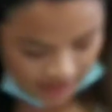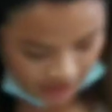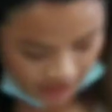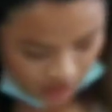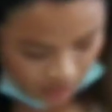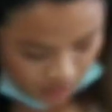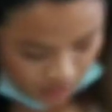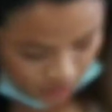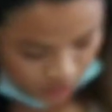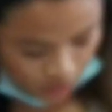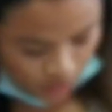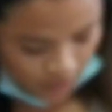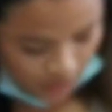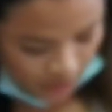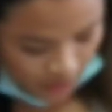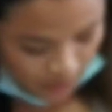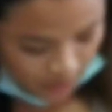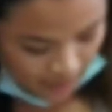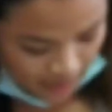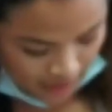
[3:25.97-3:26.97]
in the blue
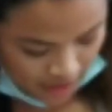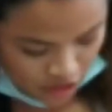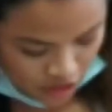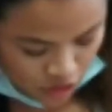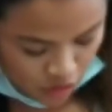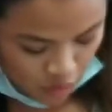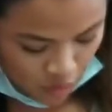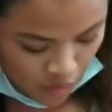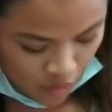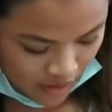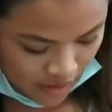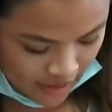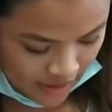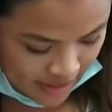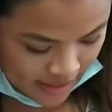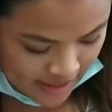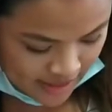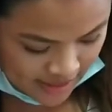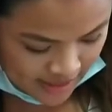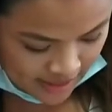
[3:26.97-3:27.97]
book, page
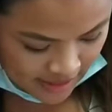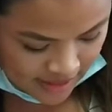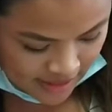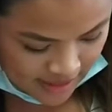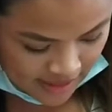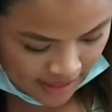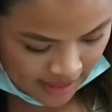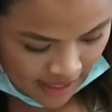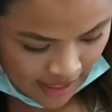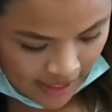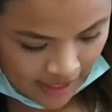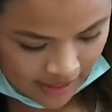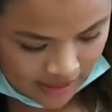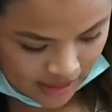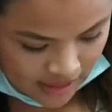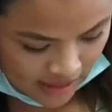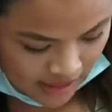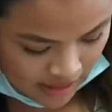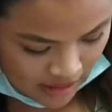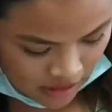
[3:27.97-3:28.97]

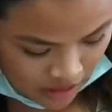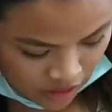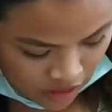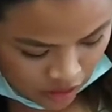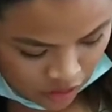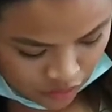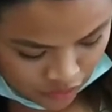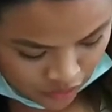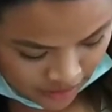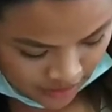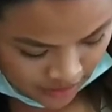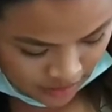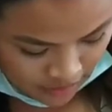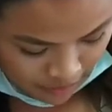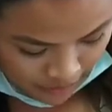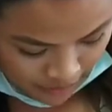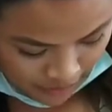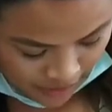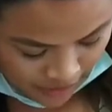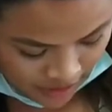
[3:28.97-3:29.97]
168 in the green
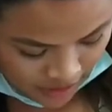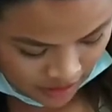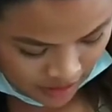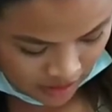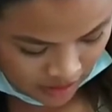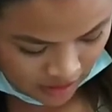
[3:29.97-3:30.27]
book.